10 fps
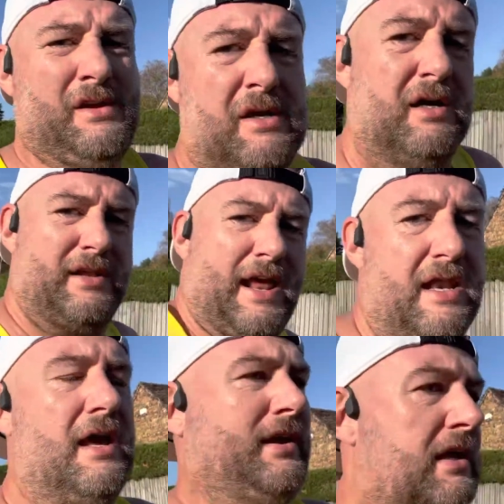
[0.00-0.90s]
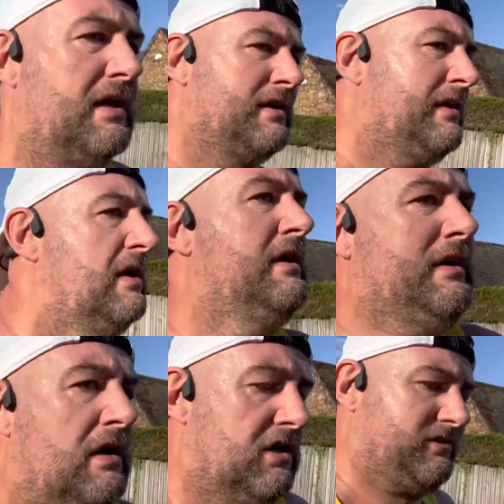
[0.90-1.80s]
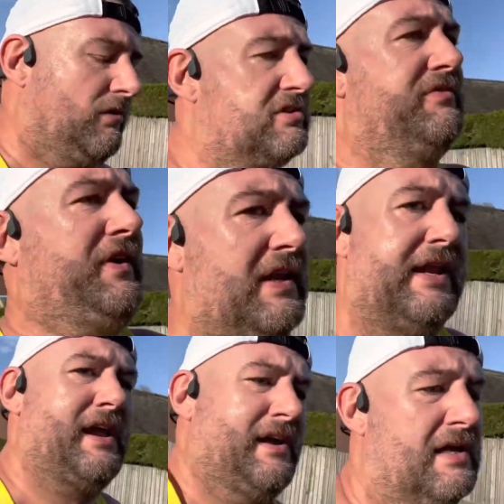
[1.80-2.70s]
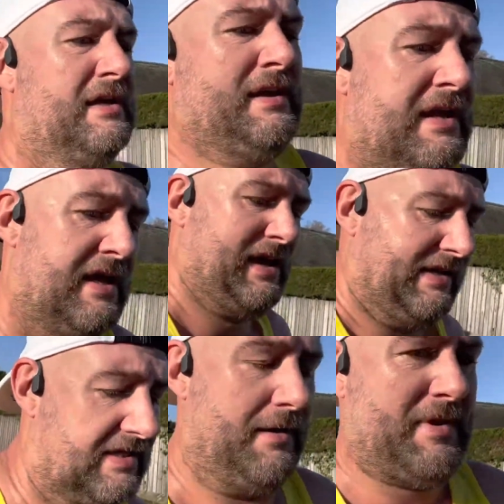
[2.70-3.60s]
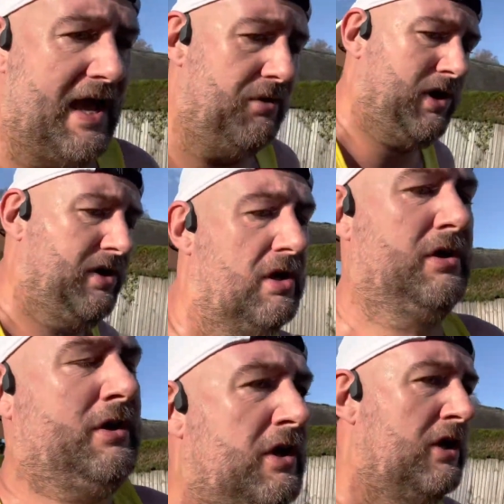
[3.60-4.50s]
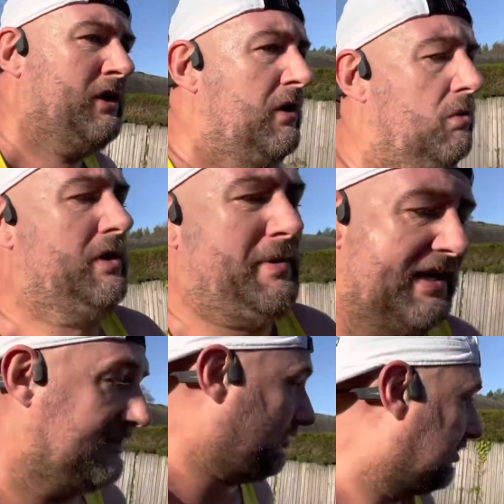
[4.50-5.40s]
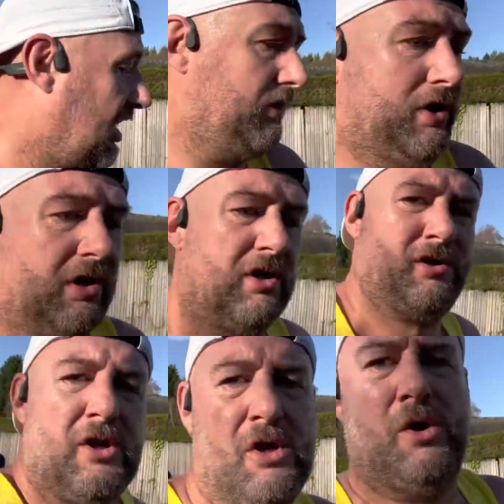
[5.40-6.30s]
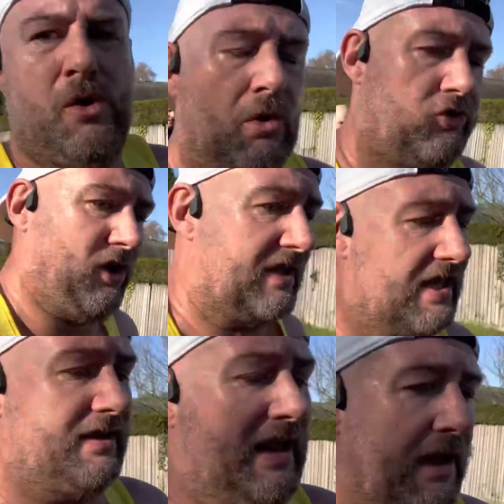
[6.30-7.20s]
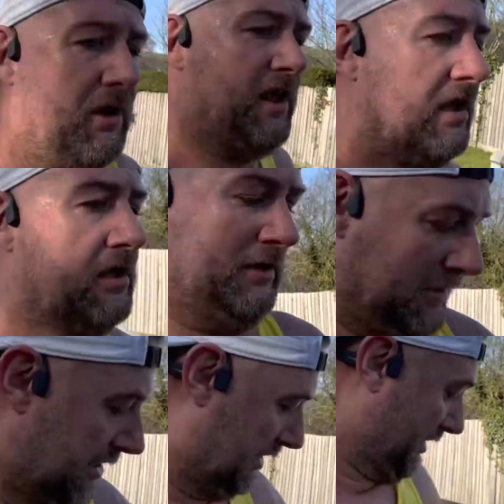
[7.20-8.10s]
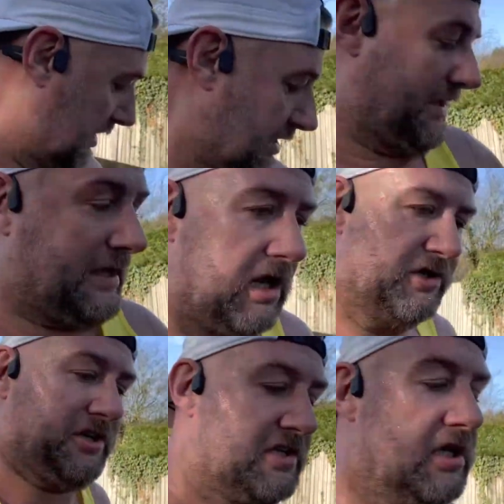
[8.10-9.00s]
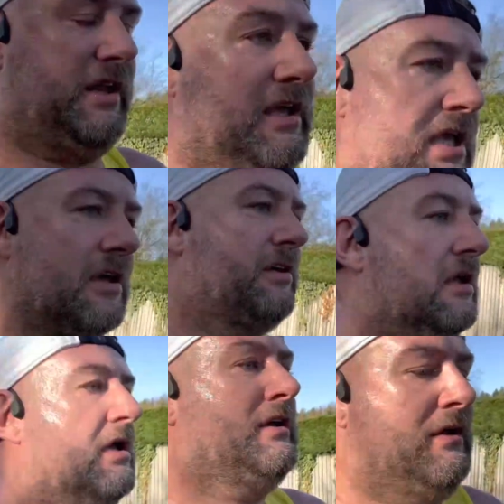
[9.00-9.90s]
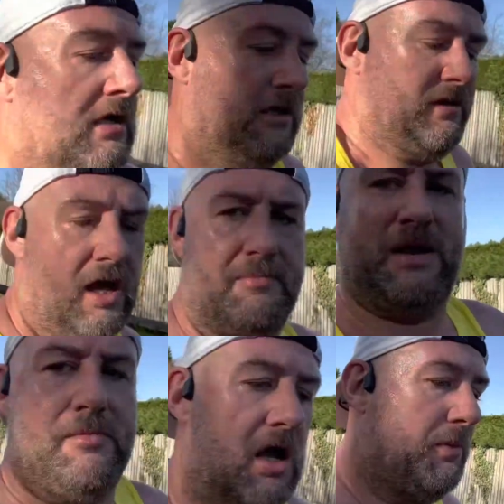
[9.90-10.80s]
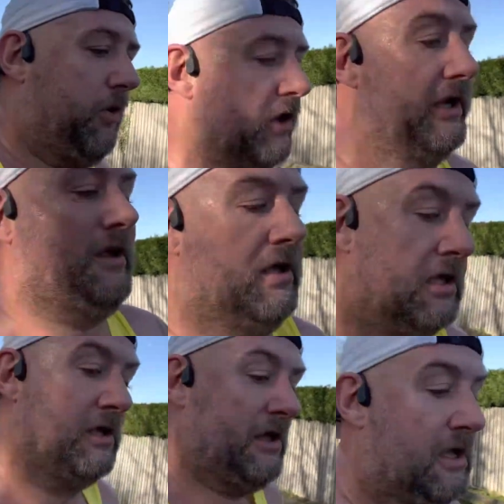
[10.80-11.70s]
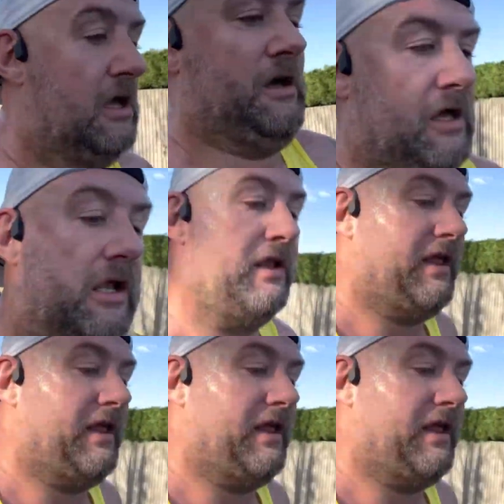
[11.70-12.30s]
and then as long as I'm feeling as I am now, with about 2 to go, try and kick down, get closer to the 9-minute mile point, and